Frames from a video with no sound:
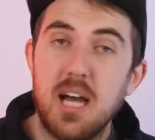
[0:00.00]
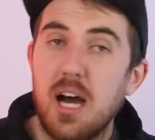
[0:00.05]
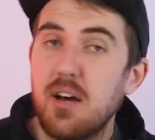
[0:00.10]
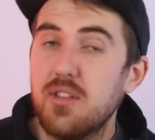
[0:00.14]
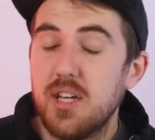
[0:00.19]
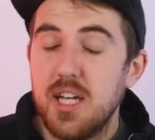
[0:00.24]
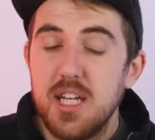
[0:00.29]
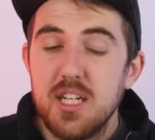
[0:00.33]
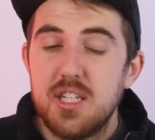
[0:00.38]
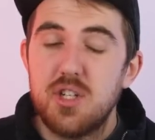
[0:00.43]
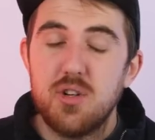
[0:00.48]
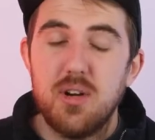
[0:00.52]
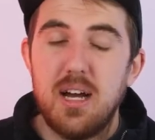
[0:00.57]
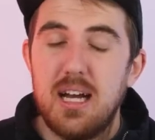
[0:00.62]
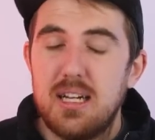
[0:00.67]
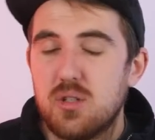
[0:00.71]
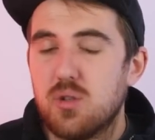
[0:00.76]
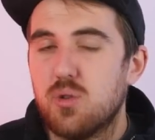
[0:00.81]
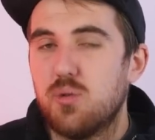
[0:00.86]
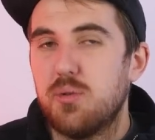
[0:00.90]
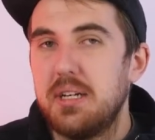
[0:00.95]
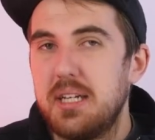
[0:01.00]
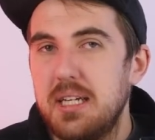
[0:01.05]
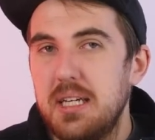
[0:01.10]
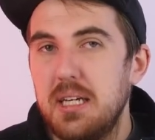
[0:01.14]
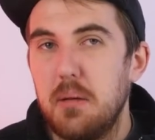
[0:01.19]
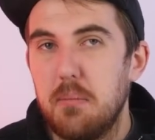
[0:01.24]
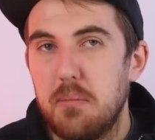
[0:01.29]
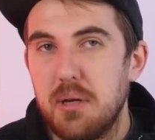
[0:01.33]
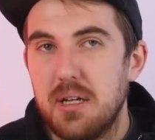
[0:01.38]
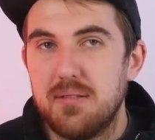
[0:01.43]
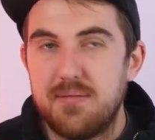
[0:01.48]
Now the issue had
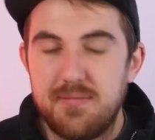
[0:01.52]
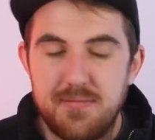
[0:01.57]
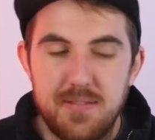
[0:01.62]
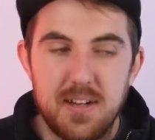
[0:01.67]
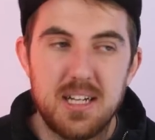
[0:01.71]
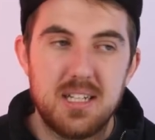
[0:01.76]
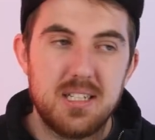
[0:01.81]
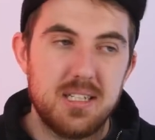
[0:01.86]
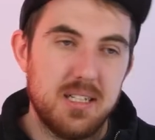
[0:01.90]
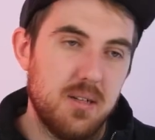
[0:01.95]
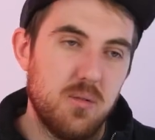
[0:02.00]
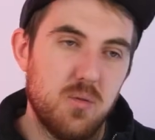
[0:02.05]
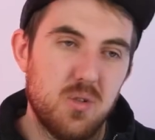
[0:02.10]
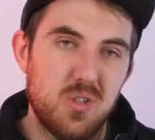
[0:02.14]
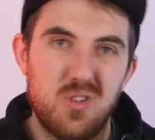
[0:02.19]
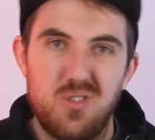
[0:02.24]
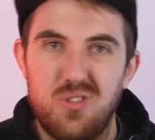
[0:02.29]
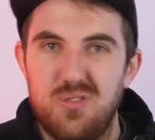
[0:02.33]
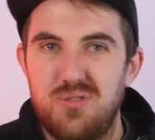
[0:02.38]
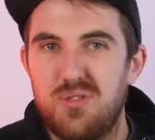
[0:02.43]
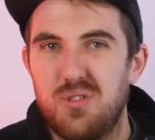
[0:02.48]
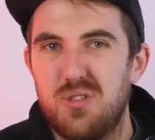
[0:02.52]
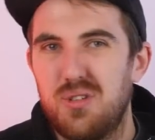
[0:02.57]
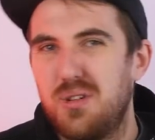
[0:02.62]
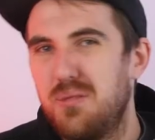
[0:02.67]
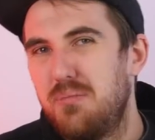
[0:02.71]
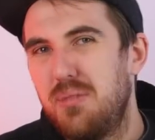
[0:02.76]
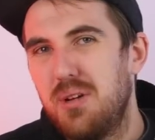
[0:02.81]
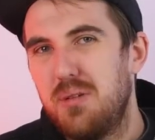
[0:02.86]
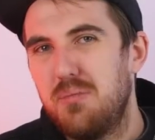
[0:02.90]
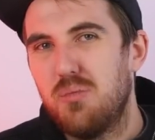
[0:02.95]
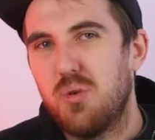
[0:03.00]
already been fixed. It was only for a
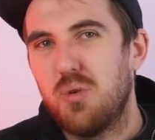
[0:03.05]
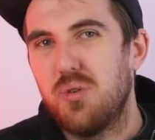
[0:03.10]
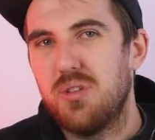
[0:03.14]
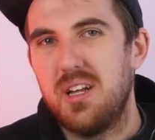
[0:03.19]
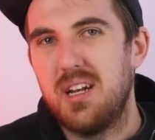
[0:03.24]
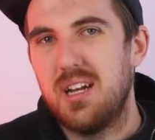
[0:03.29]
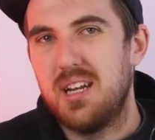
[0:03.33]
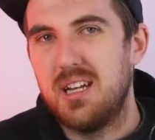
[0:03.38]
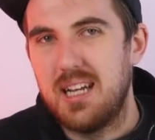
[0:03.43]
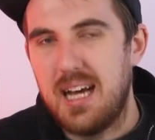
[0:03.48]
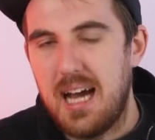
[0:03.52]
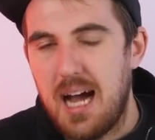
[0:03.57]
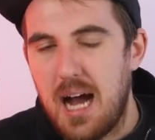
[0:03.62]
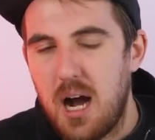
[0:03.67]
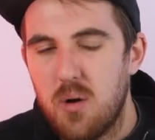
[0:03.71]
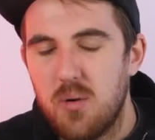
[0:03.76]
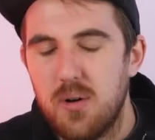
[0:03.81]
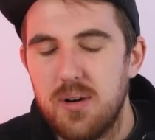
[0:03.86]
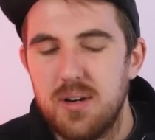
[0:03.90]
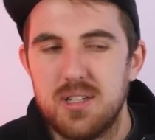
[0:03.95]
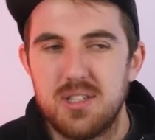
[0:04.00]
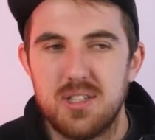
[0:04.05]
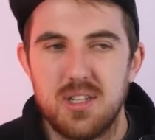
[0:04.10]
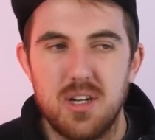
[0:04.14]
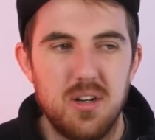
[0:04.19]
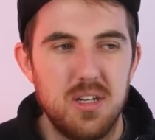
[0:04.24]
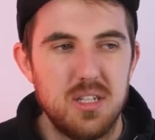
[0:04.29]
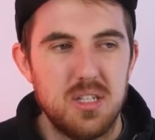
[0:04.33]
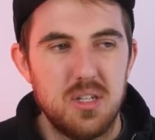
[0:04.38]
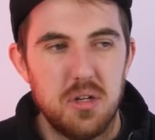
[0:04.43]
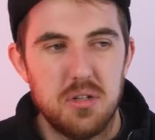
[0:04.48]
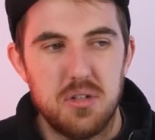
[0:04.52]
bit more than an hour, so
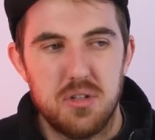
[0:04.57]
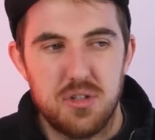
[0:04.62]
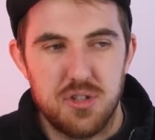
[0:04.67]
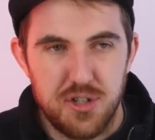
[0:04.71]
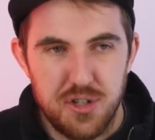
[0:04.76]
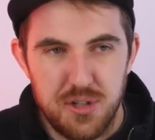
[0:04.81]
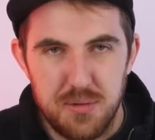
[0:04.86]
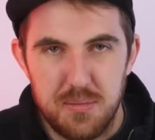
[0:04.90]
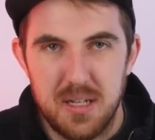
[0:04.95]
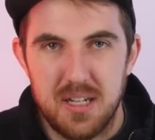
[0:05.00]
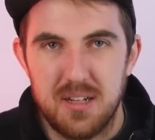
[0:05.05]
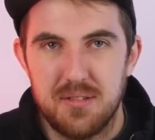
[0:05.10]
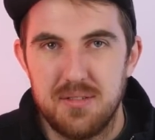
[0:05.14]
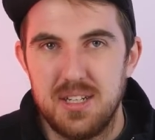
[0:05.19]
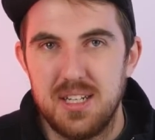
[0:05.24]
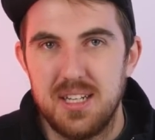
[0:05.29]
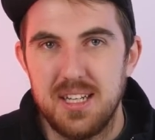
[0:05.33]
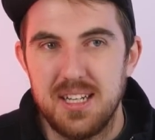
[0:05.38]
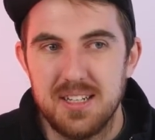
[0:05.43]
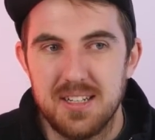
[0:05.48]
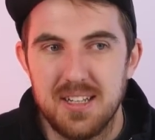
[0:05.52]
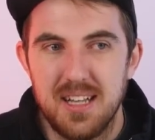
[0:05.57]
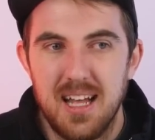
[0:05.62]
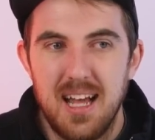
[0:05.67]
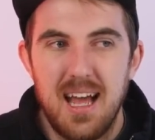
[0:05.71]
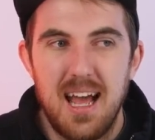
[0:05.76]
it's not too big of a deal.